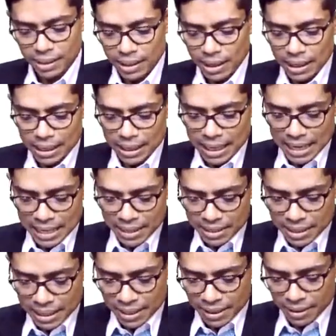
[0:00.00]
And night
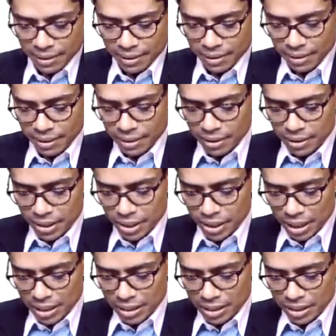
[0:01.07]
terror,
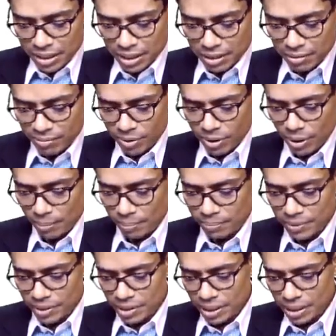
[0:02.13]
transition from
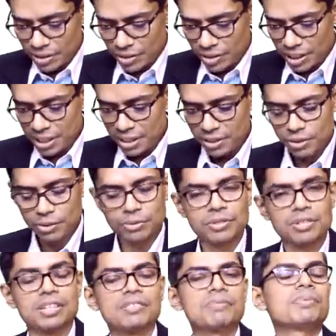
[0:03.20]
stage 3 to
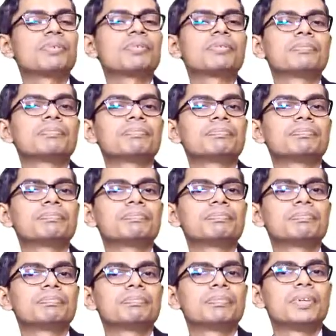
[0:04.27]
stage 4.
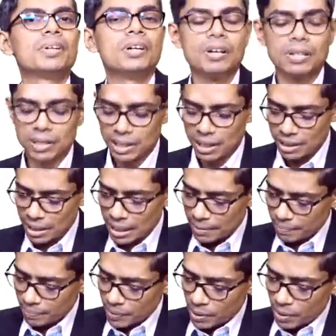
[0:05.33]
On the other
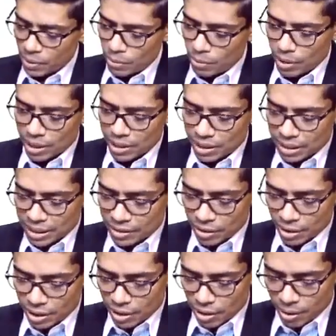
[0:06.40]
hand, what are the
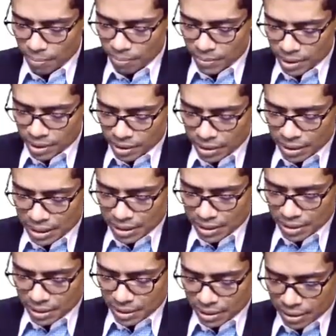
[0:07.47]
disorder of
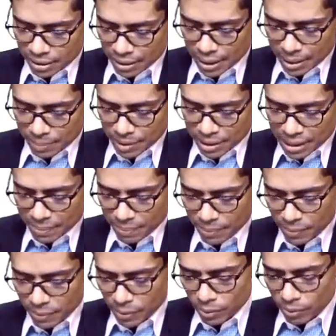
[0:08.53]
this REM sleep?
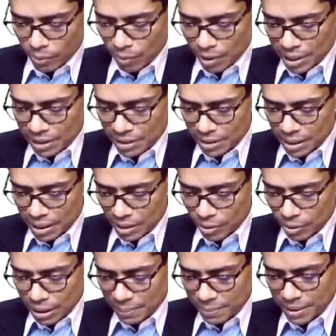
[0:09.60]
One is
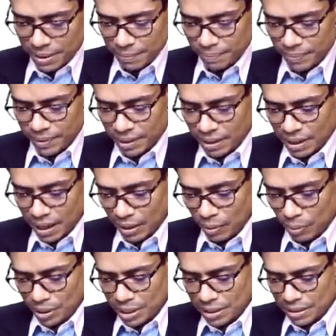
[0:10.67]
narcolepsy
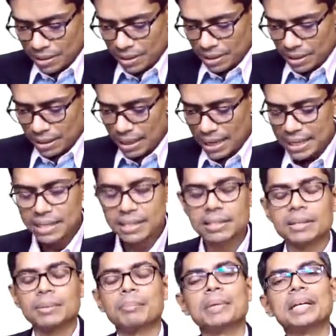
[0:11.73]
and one is
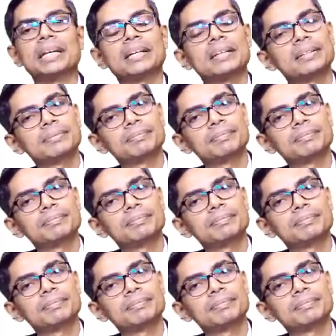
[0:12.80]
nightmare.